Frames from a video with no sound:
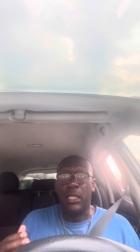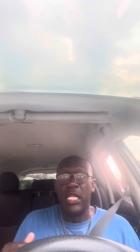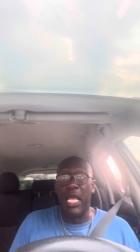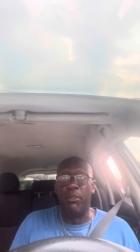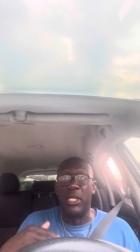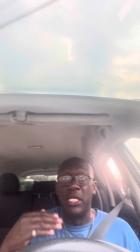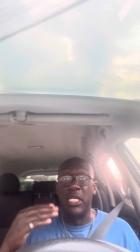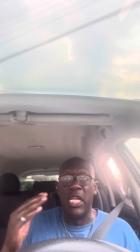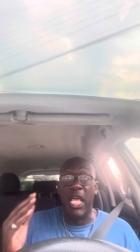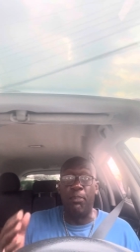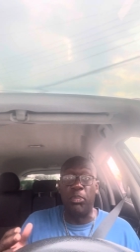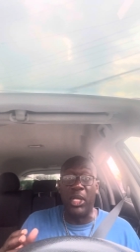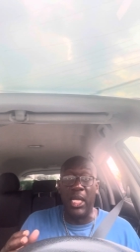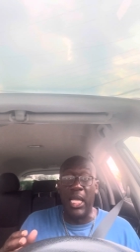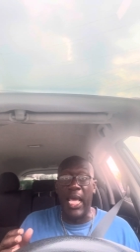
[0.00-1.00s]
they
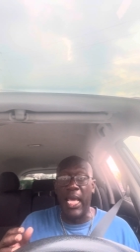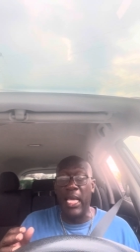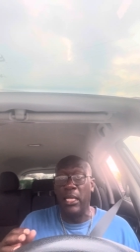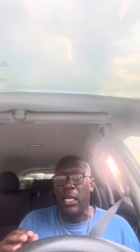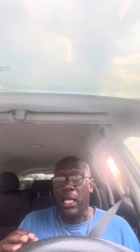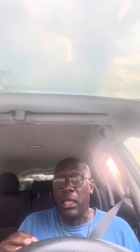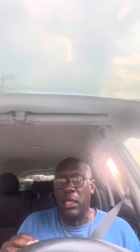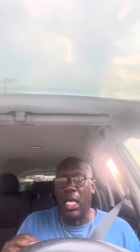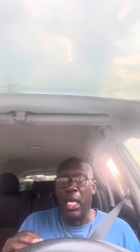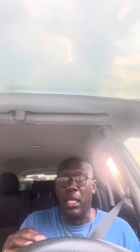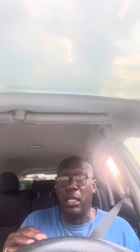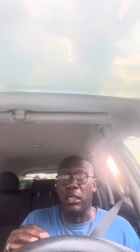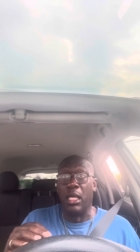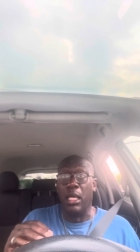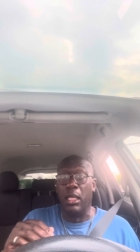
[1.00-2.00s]
manipulate, they,
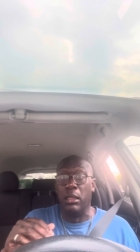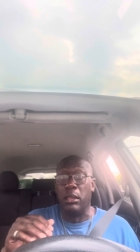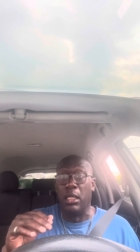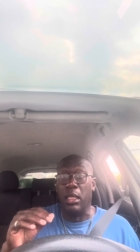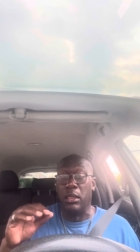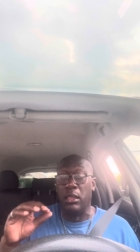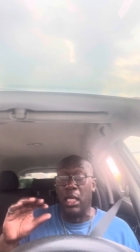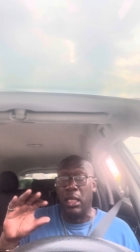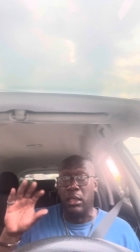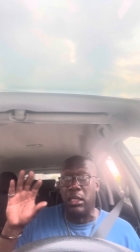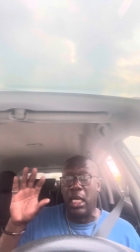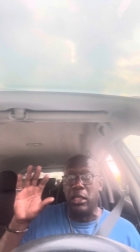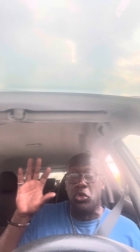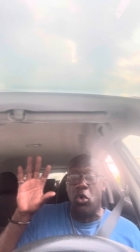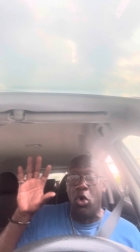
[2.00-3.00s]
they, they, they,
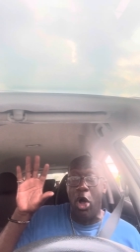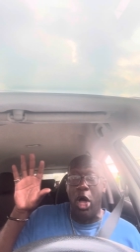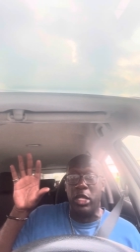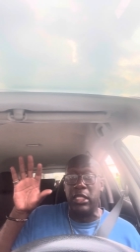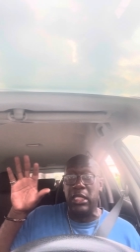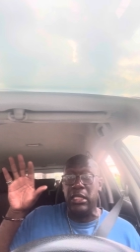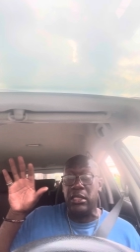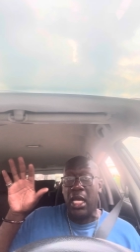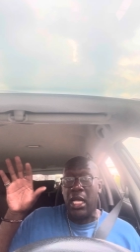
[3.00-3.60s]
they do all these